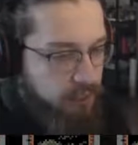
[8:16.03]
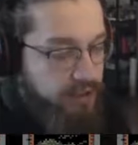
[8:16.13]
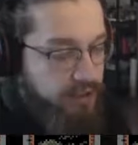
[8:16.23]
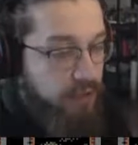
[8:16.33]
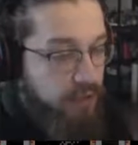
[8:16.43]
you can
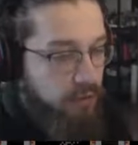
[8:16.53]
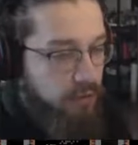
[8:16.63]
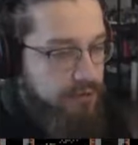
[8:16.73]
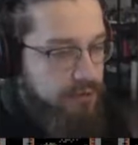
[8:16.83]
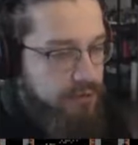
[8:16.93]
also
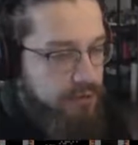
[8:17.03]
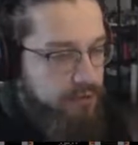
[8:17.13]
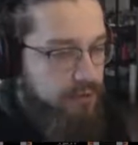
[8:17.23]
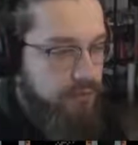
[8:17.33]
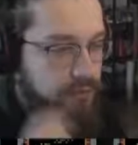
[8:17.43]
do,
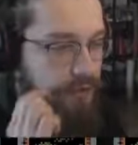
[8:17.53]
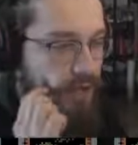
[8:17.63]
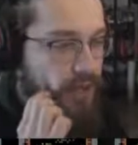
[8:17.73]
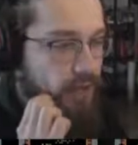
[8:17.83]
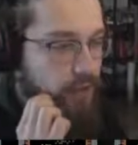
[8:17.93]
and
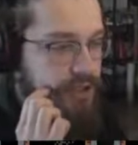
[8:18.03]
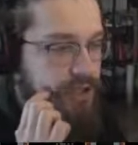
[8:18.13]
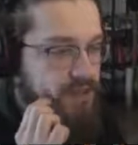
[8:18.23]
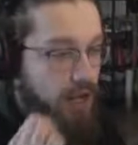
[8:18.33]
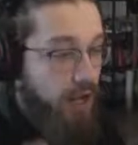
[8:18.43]
which is a
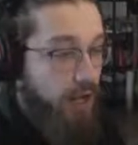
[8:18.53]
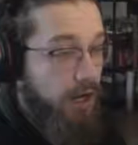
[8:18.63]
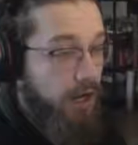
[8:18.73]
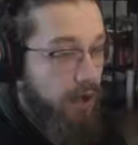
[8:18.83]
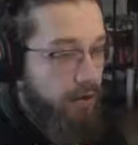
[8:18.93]
lot
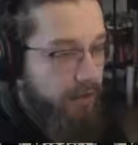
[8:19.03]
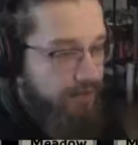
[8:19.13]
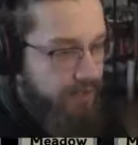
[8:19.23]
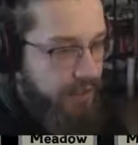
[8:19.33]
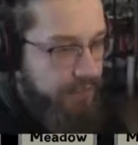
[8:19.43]
of fun,